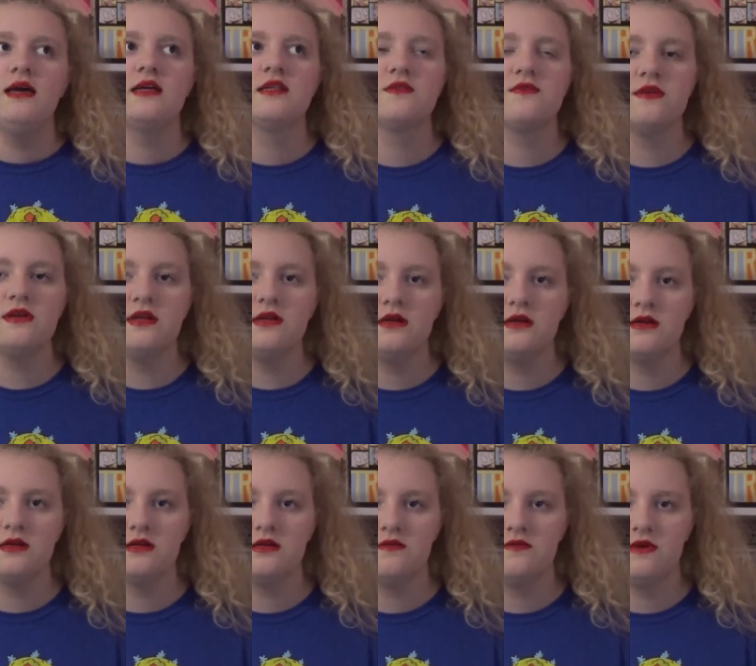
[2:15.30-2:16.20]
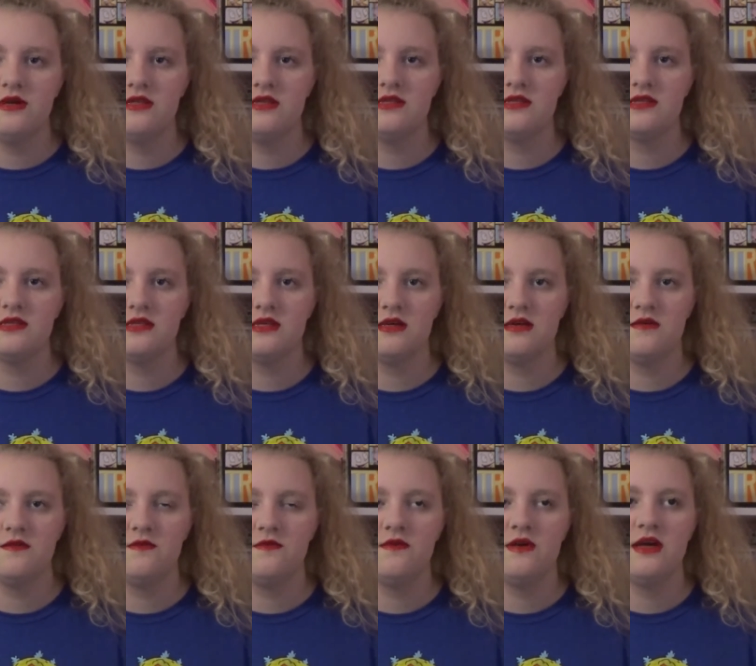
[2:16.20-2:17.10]
It's very hard to find this
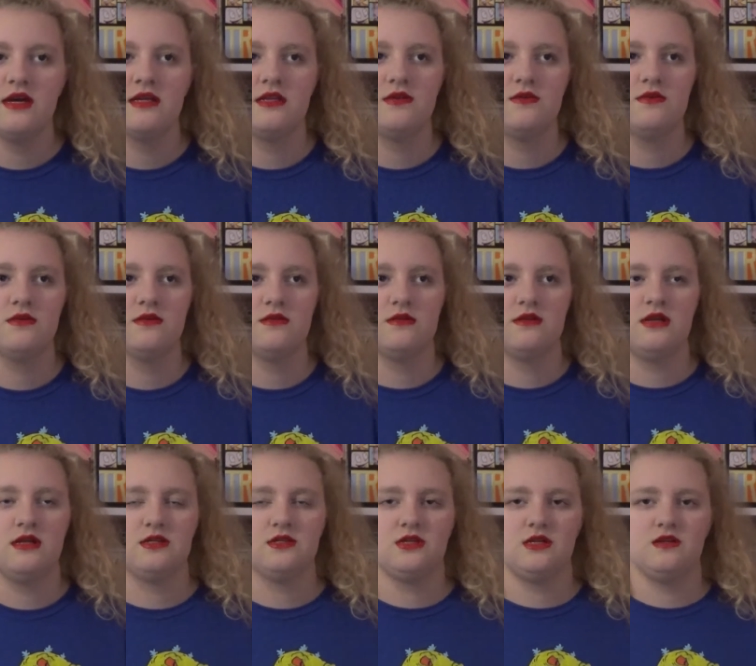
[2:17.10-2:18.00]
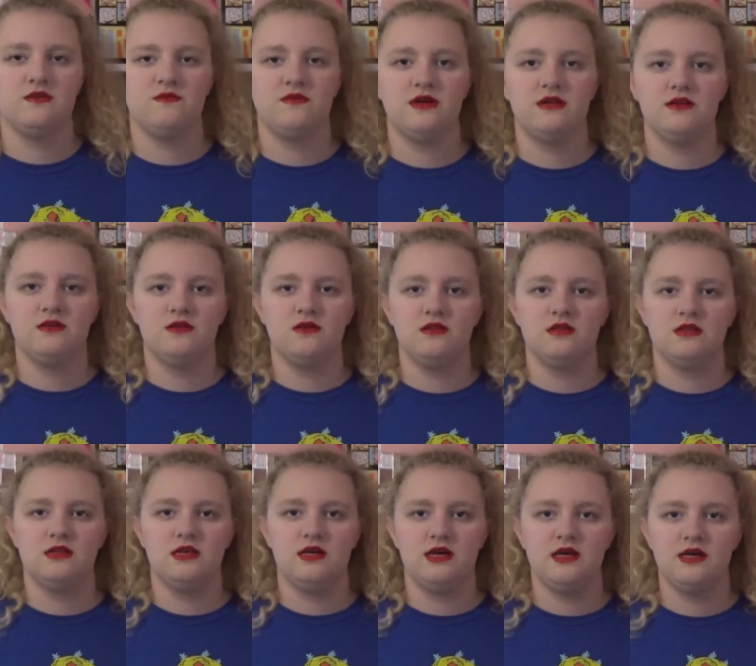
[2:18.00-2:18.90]
stuff. I do it, I try to find it all the
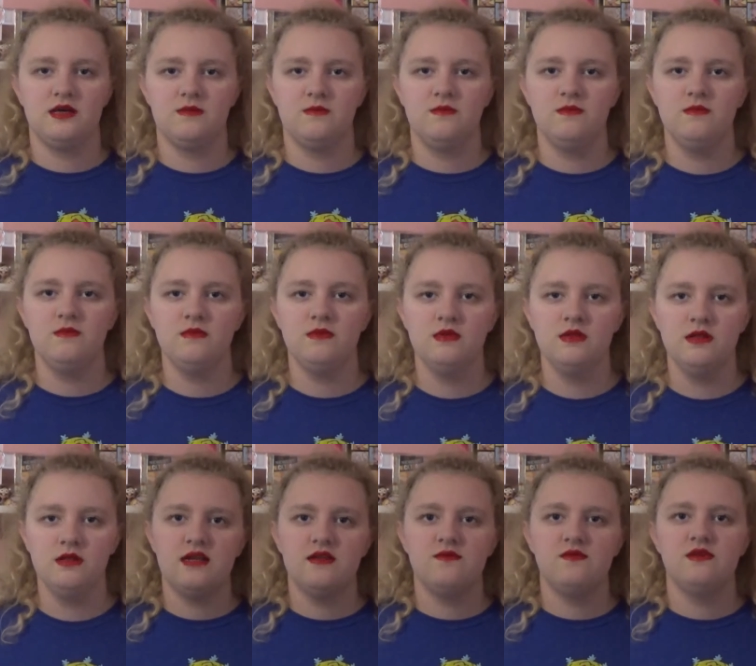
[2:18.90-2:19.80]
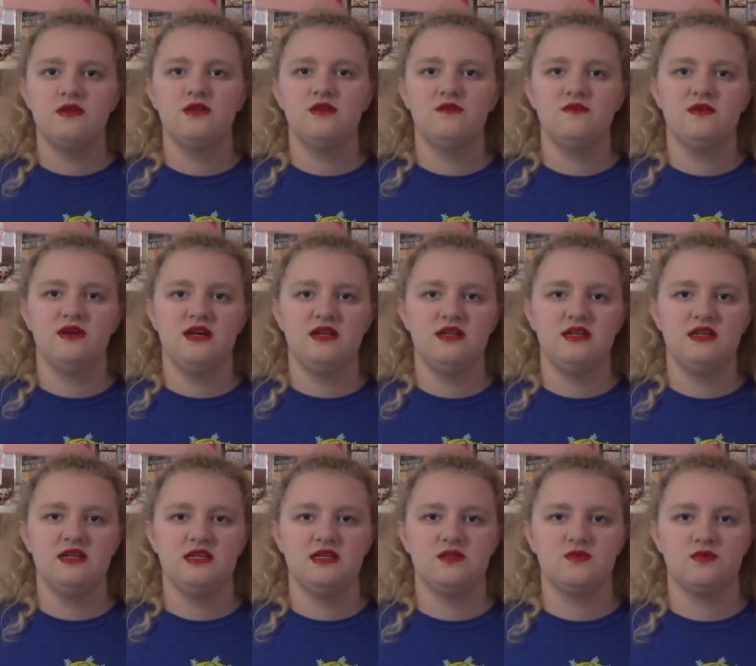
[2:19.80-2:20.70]
time. And if you do find
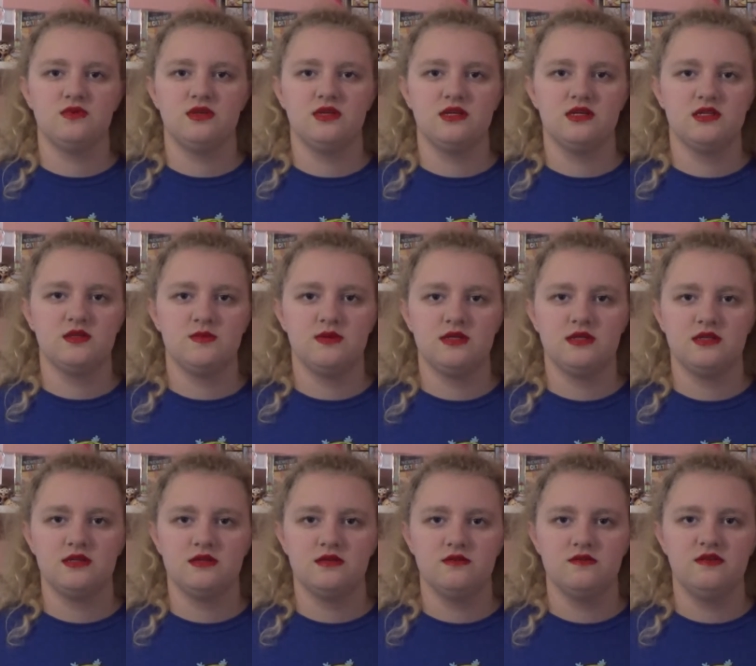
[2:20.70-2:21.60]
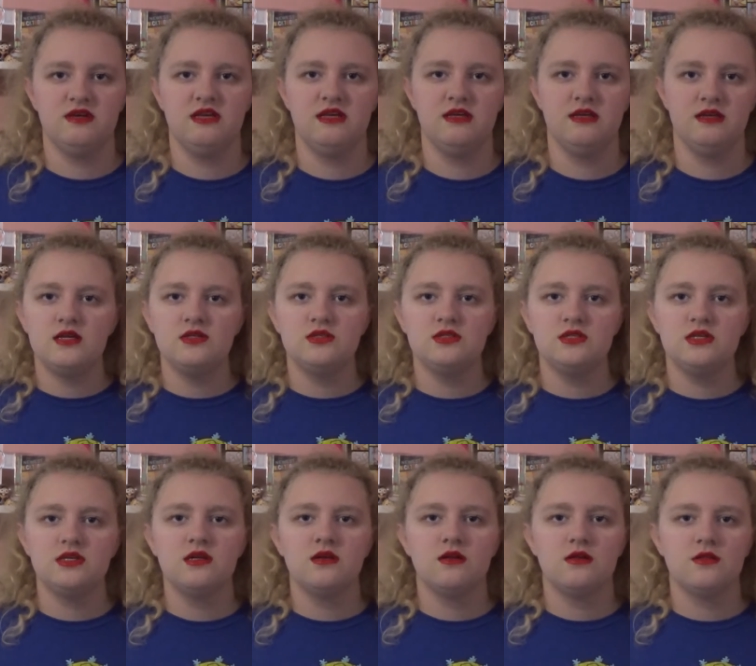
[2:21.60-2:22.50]
it, it's really expensive. I
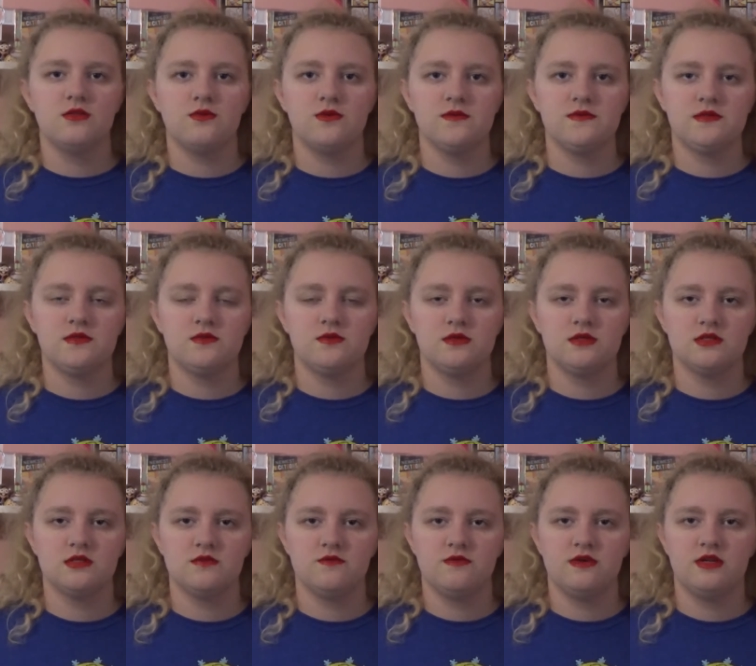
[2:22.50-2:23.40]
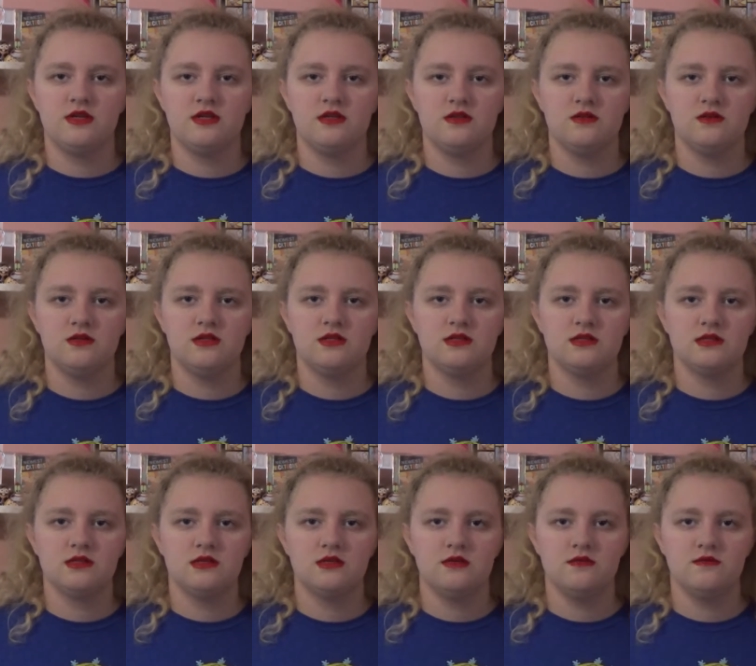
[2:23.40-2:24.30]
usually go to thrift stores to find Nickelodeon
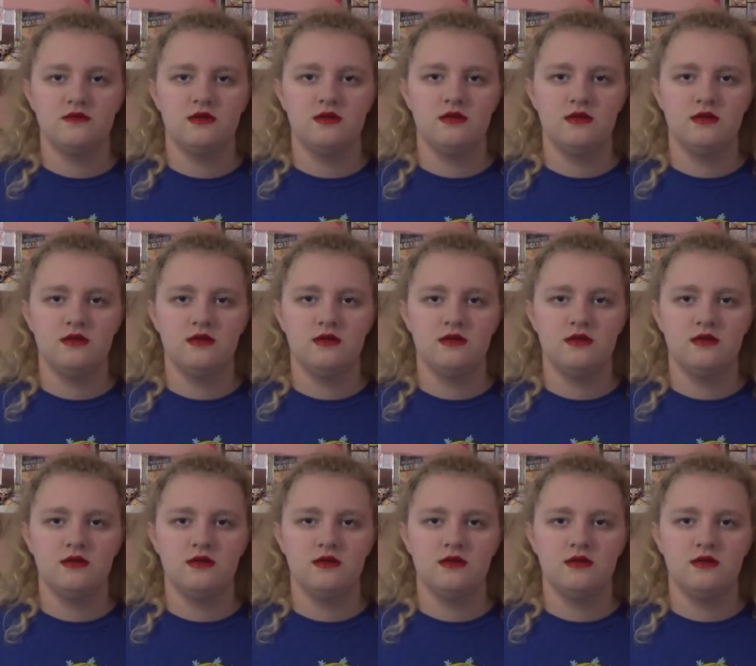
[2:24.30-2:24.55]
stuff.